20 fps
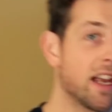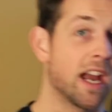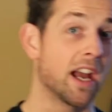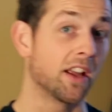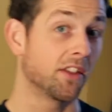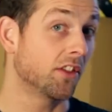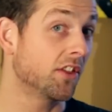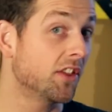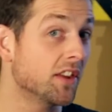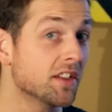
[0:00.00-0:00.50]

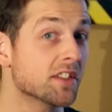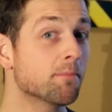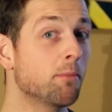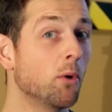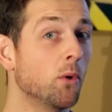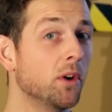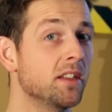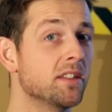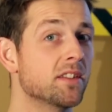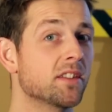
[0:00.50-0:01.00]
At this
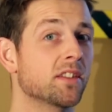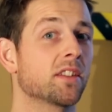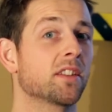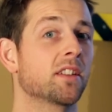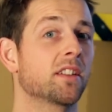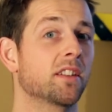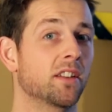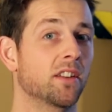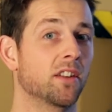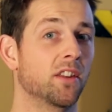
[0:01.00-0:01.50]
point,
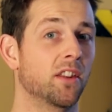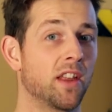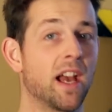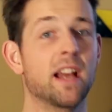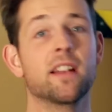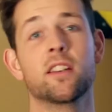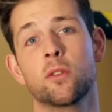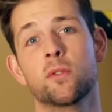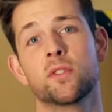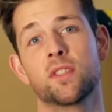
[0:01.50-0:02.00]

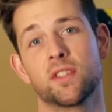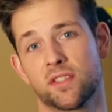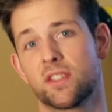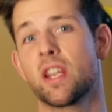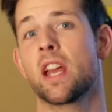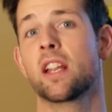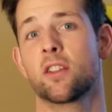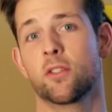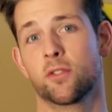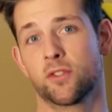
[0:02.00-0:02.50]
that news is
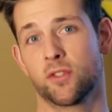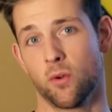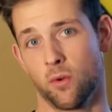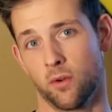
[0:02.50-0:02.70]
10 years